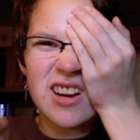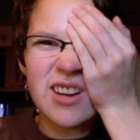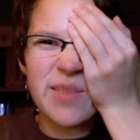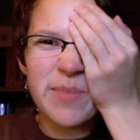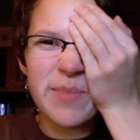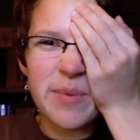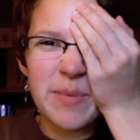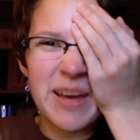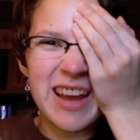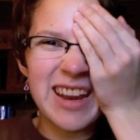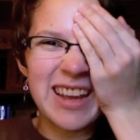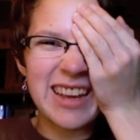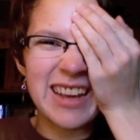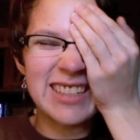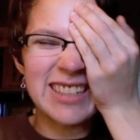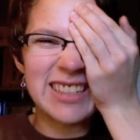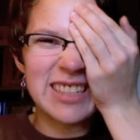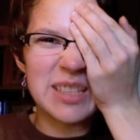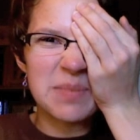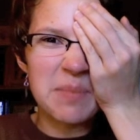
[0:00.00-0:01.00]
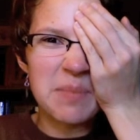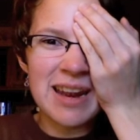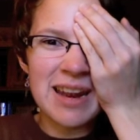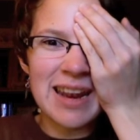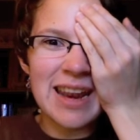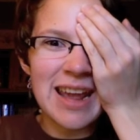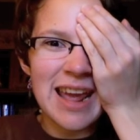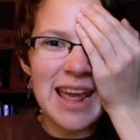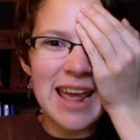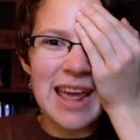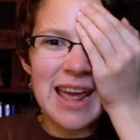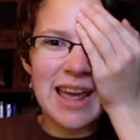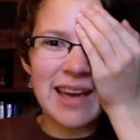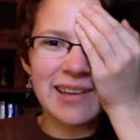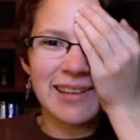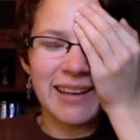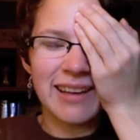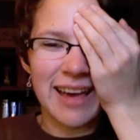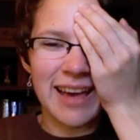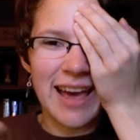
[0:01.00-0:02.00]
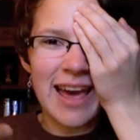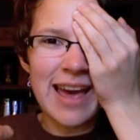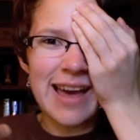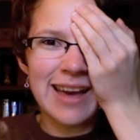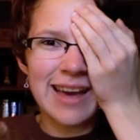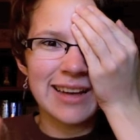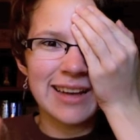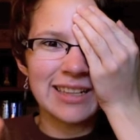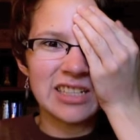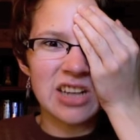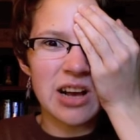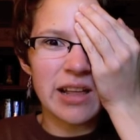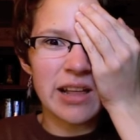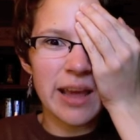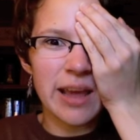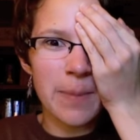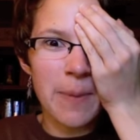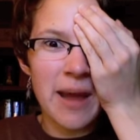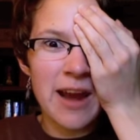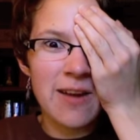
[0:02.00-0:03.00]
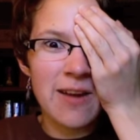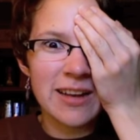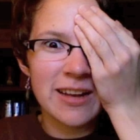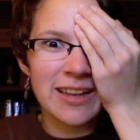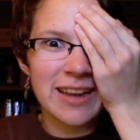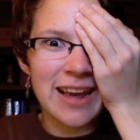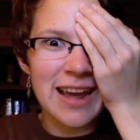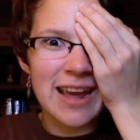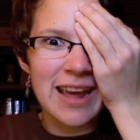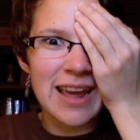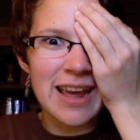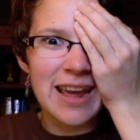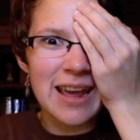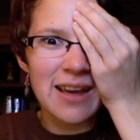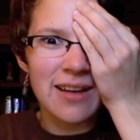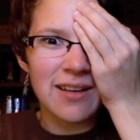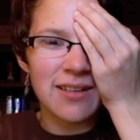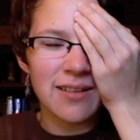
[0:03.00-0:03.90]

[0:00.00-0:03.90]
me mateys, it's Monday, and Talk Like a Pirate Day!